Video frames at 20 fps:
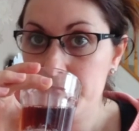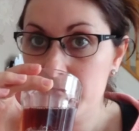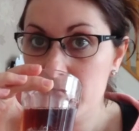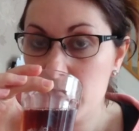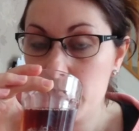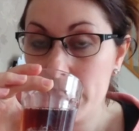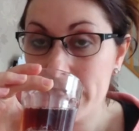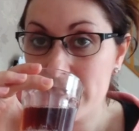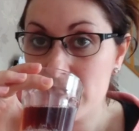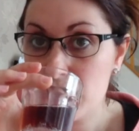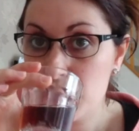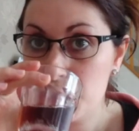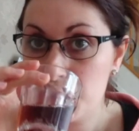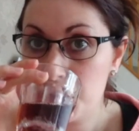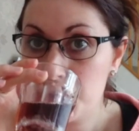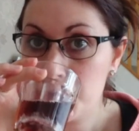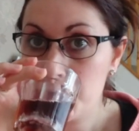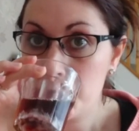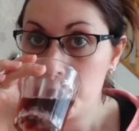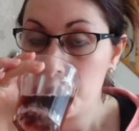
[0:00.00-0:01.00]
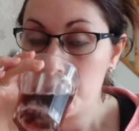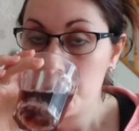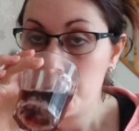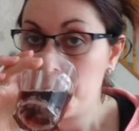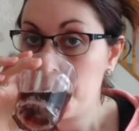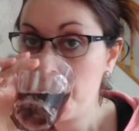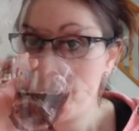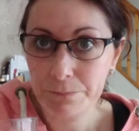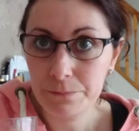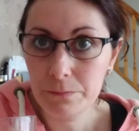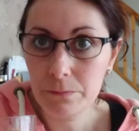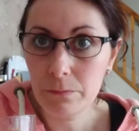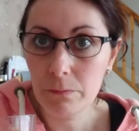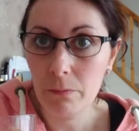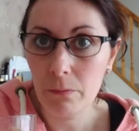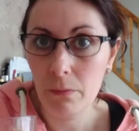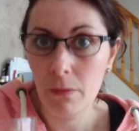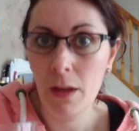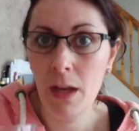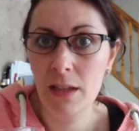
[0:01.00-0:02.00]
Sweet.
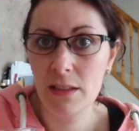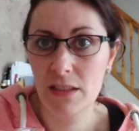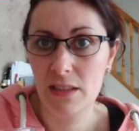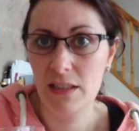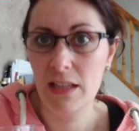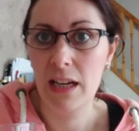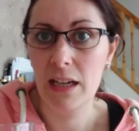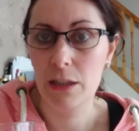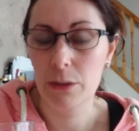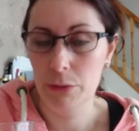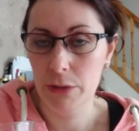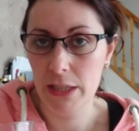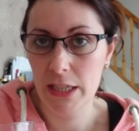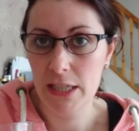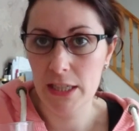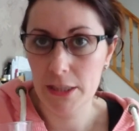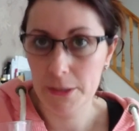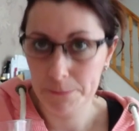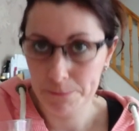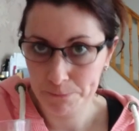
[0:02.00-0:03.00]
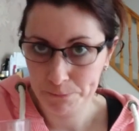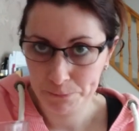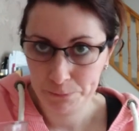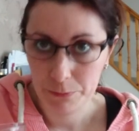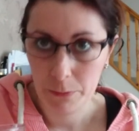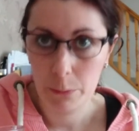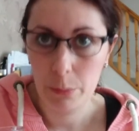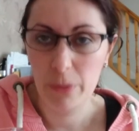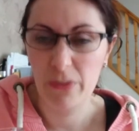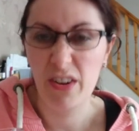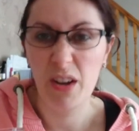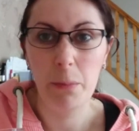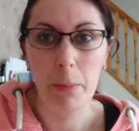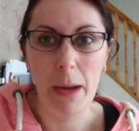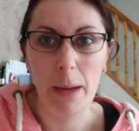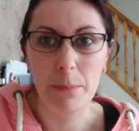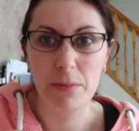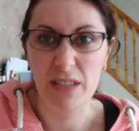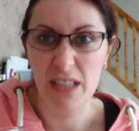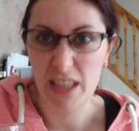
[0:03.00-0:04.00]
That's exactly what it is. Prefer
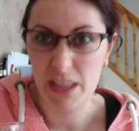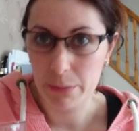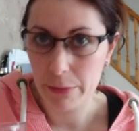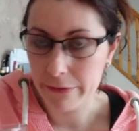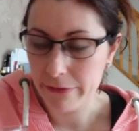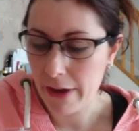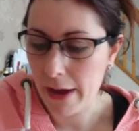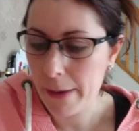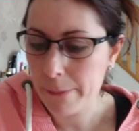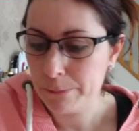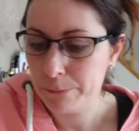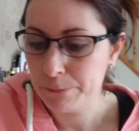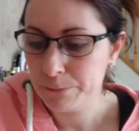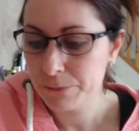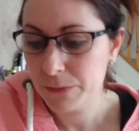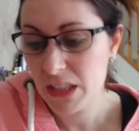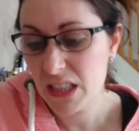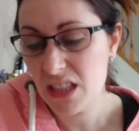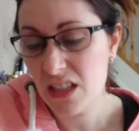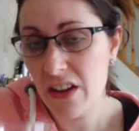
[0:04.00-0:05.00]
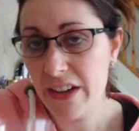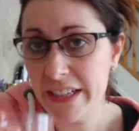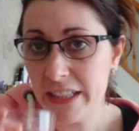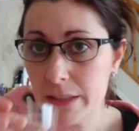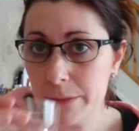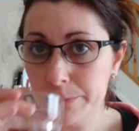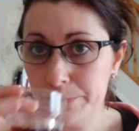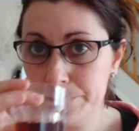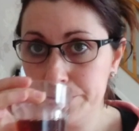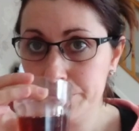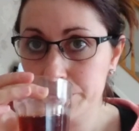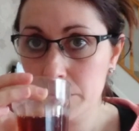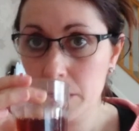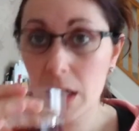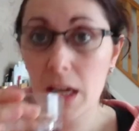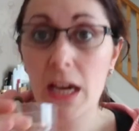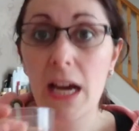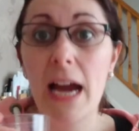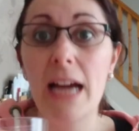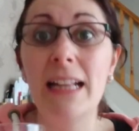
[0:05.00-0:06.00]
Pepsi, to be fair. It's nice.
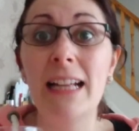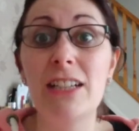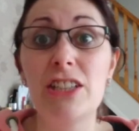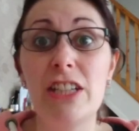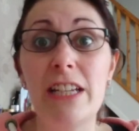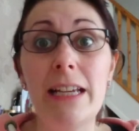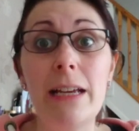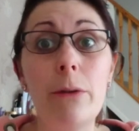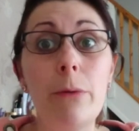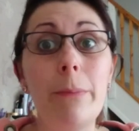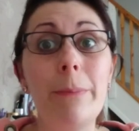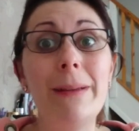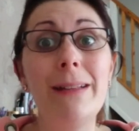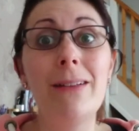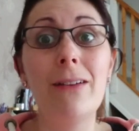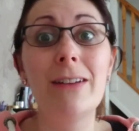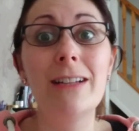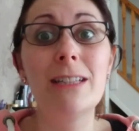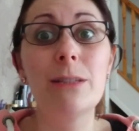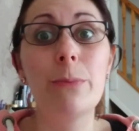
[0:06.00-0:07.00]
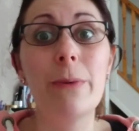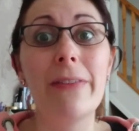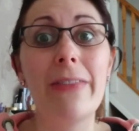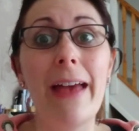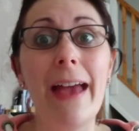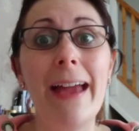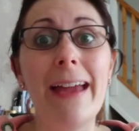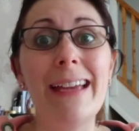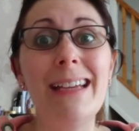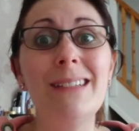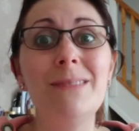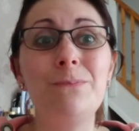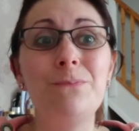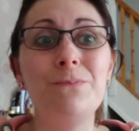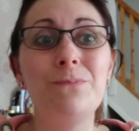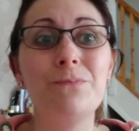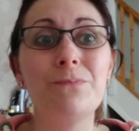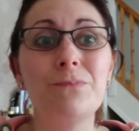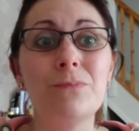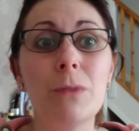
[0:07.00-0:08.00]
And actually, it would be nice with a
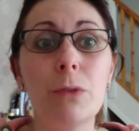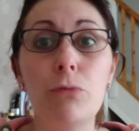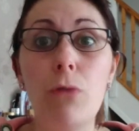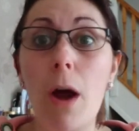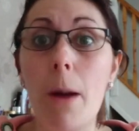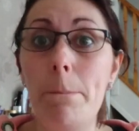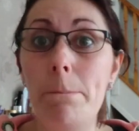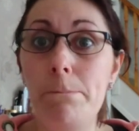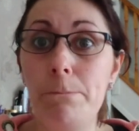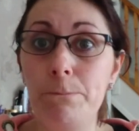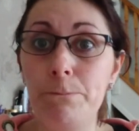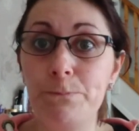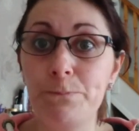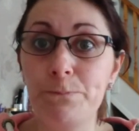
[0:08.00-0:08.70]
rum.